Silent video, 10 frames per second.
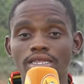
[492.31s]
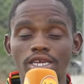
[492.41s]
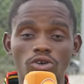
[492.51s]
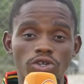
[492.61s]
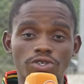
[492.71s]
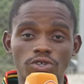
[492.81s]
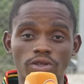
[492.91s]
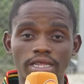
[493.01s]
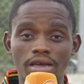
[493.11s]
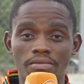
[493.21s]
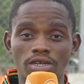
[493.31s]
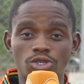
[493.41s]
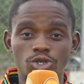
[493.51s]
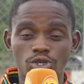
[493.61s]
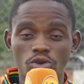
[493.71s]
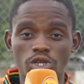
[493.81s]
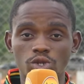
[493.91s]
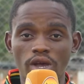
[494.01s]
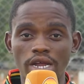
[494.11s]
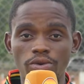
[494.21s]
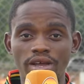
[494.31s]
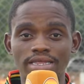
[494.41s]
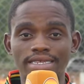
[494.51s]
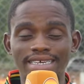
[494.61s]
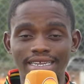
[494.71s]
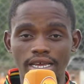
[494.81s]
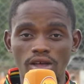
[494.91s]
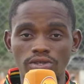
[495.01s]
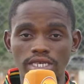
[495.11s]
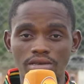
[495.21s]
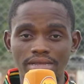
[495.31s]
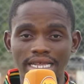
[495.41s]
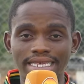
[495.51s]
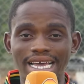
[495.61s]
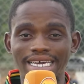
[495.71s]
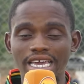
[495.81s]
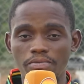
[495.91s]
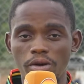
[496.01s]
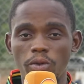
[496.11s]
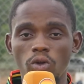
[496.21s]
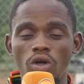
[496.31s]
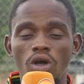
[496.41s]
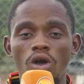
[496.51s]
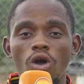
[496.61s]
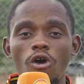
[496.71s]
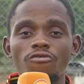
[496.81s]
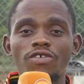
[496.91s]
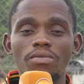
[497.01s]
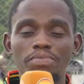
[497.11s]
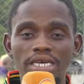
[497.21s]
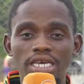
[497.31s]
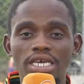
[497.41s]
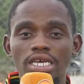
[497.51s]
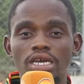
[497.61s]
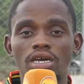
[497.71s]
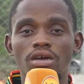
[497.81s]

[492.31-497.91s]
The onus is on them to show Otuado and the technical team that they are capable of being